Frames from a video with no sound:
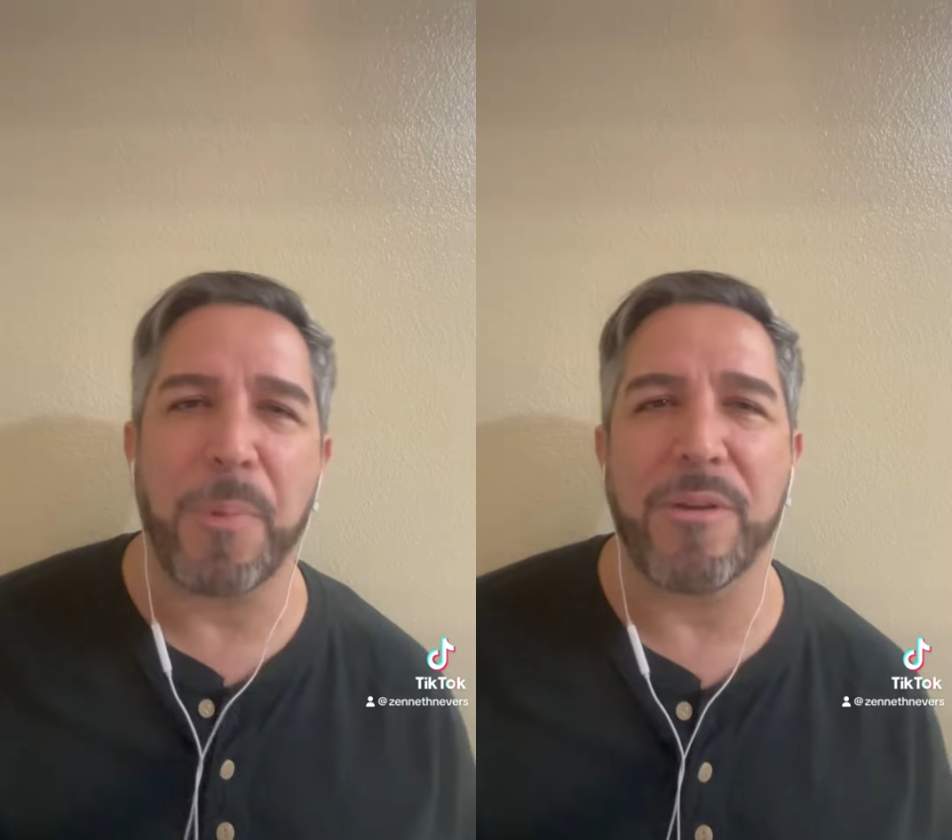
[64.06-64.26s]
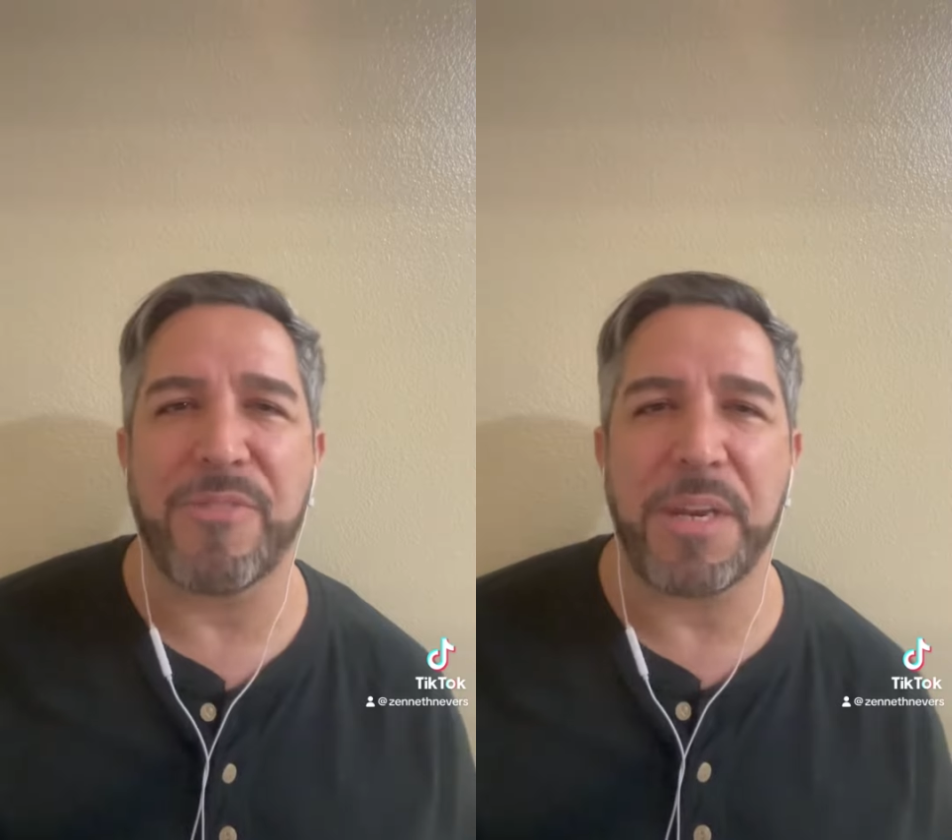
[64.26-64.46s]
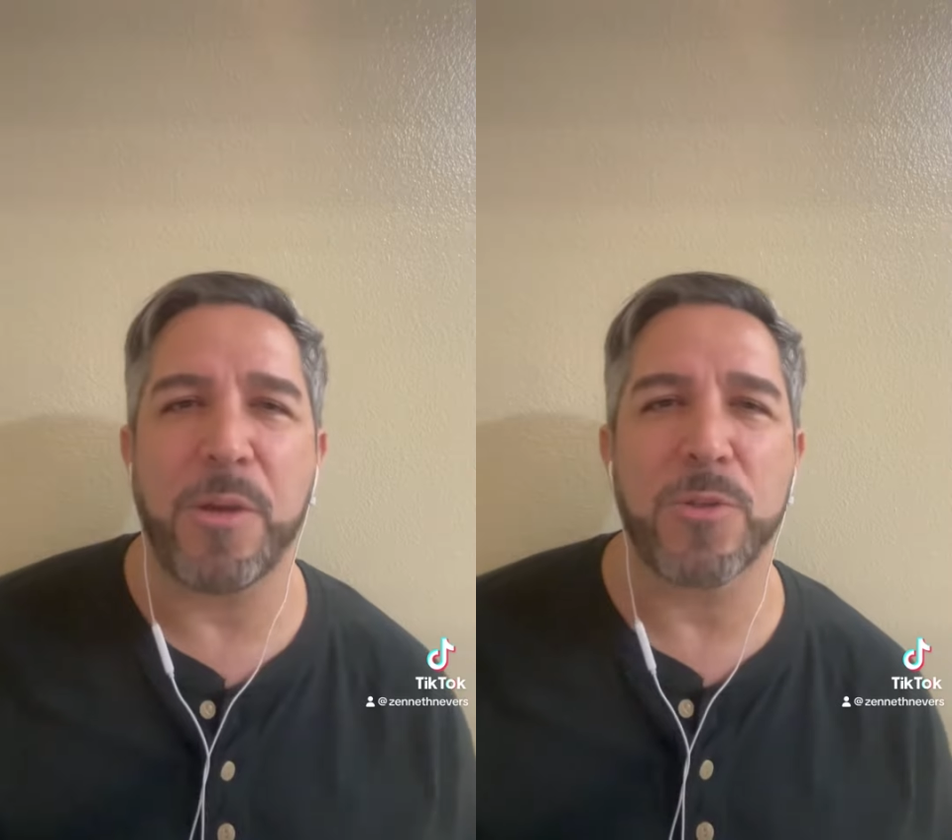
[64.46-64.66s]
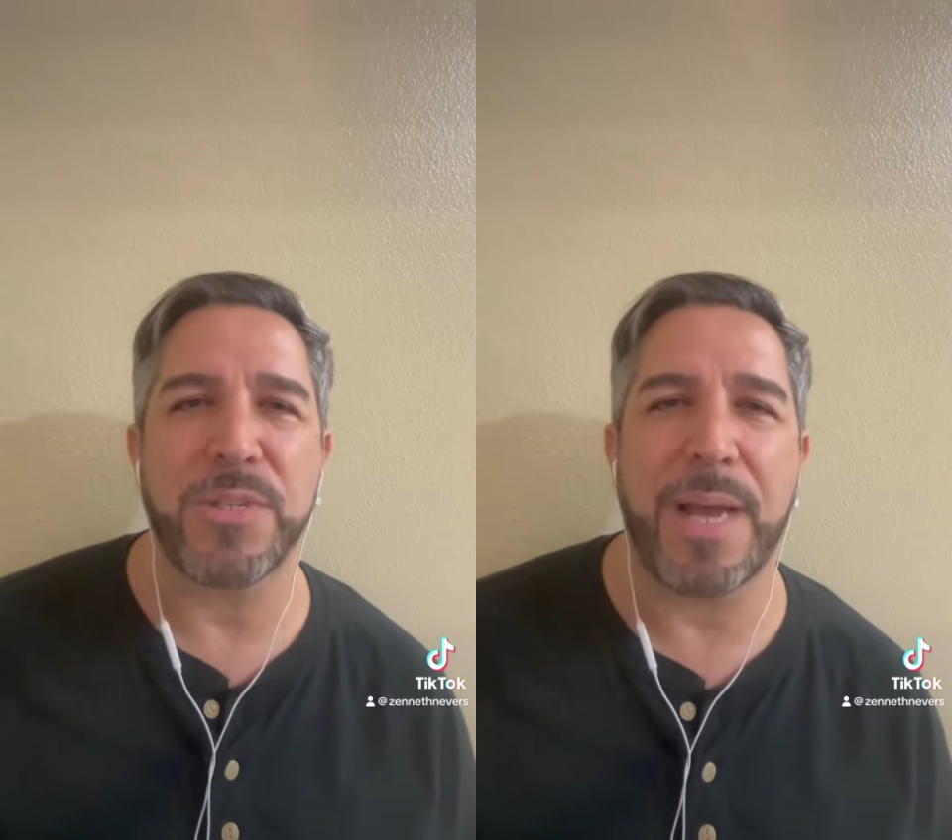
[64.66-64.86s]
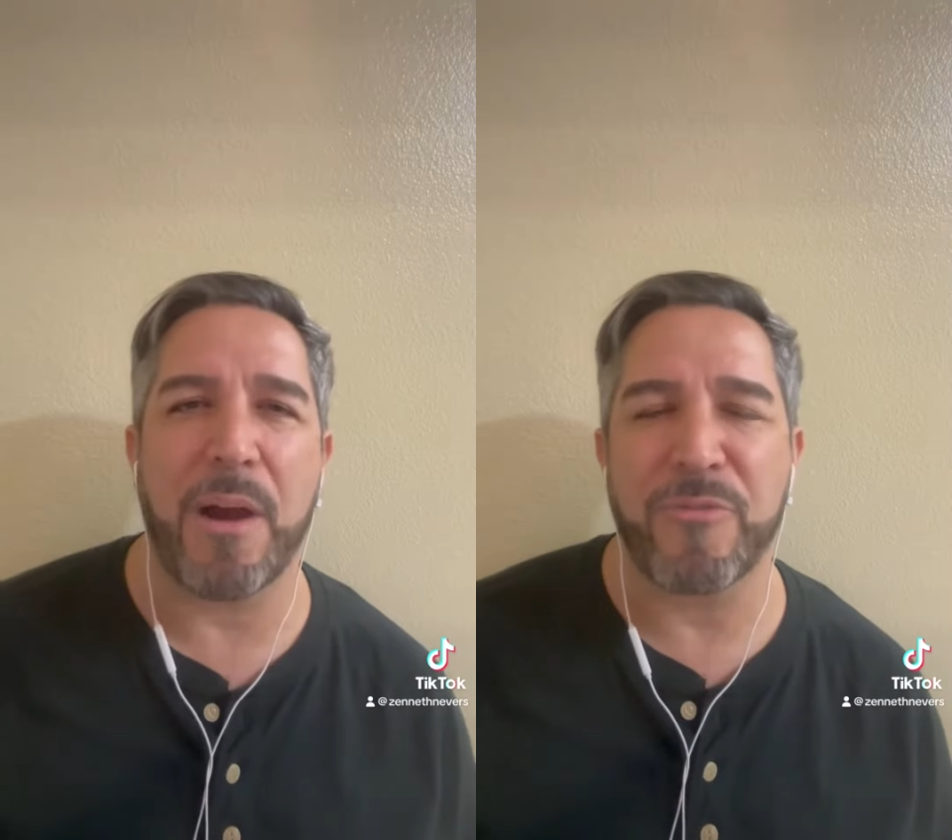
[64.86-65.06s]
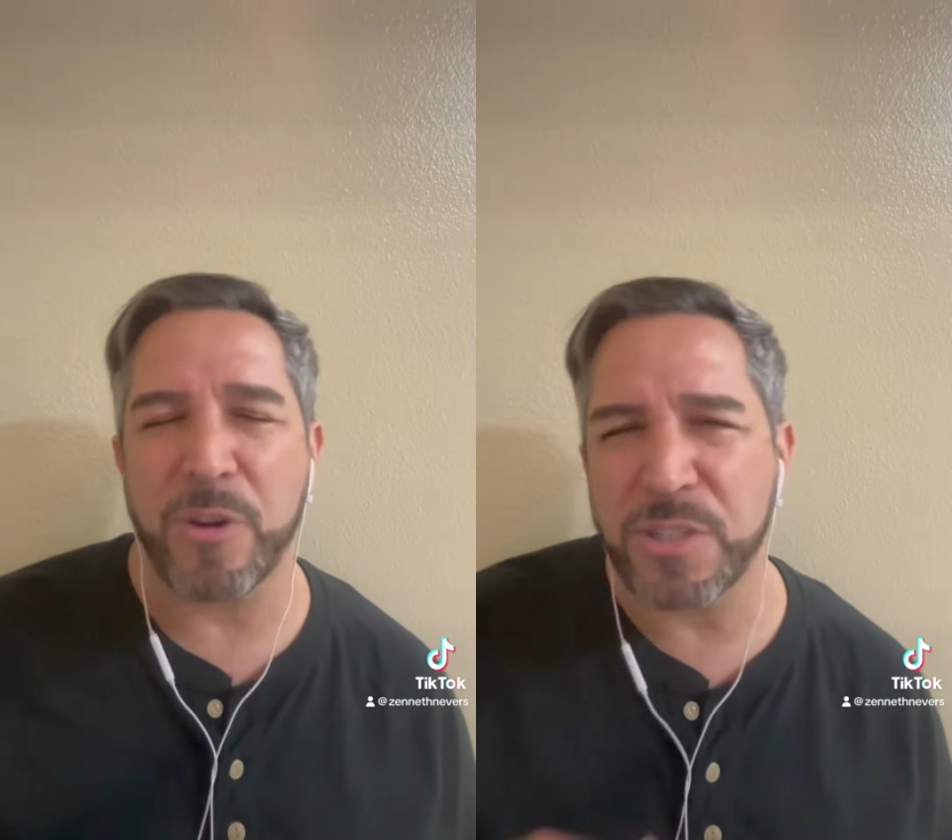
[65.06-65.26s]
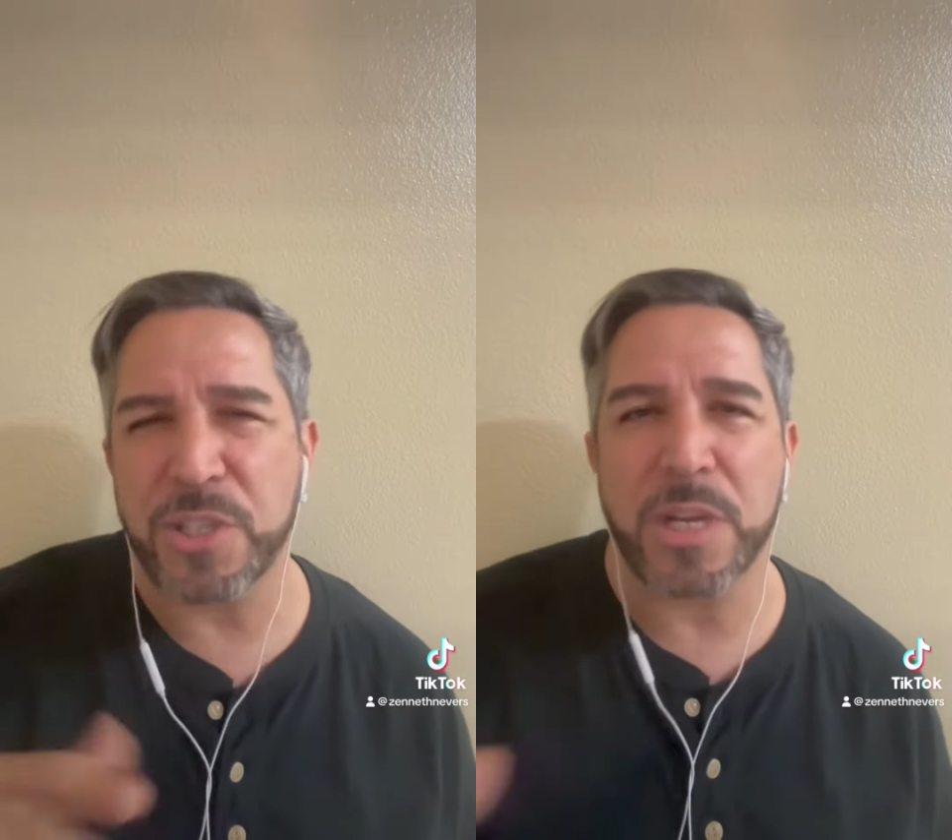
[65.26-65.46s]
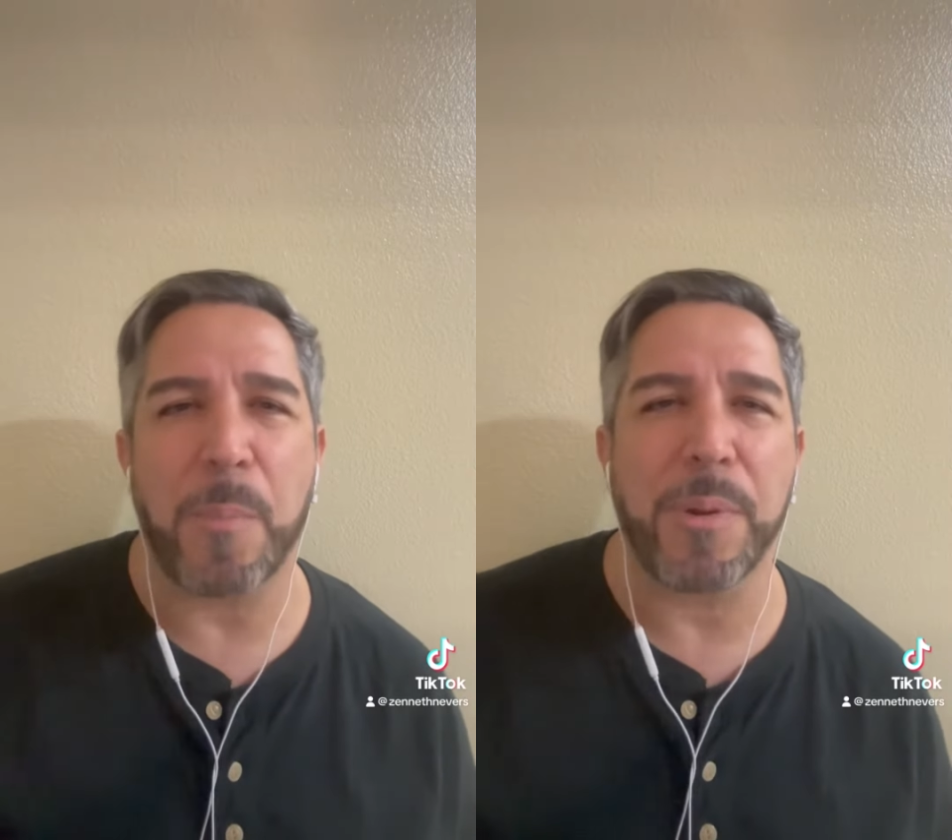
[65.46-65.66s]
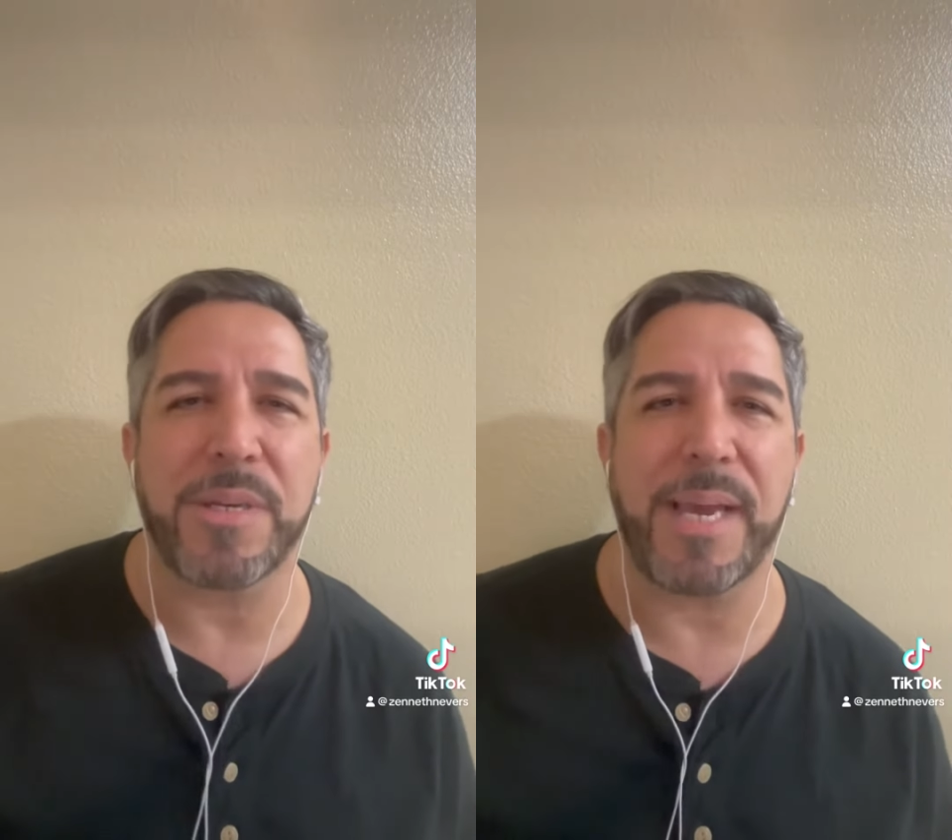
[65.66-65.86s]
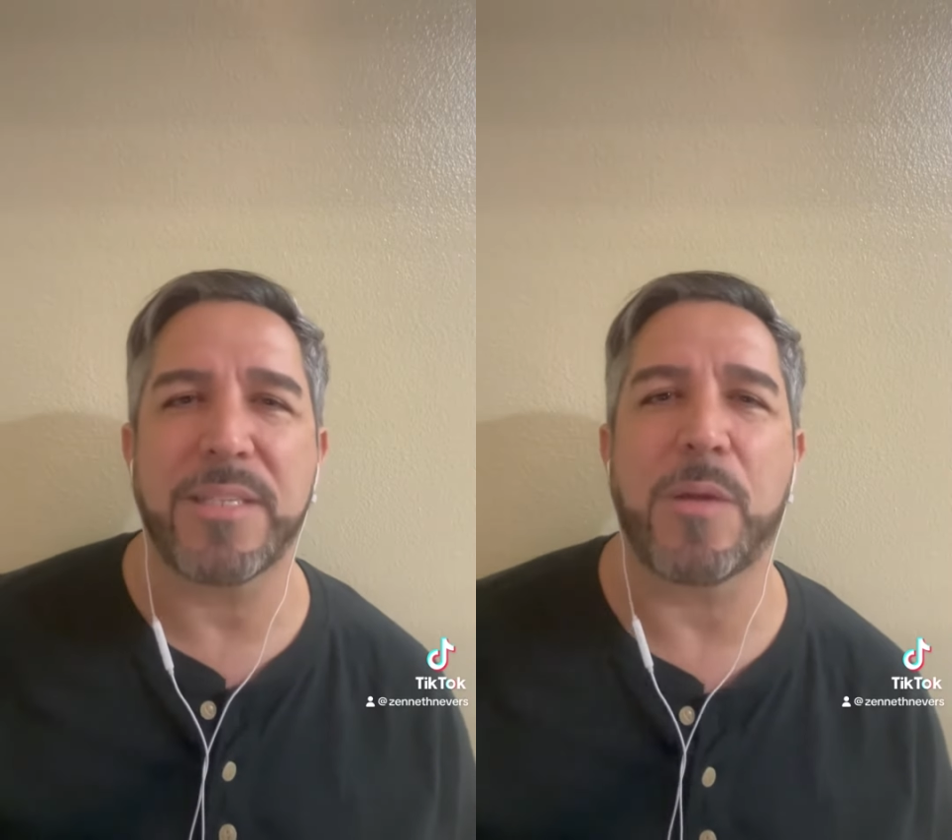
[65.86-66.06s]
of videos now for just a couple of days.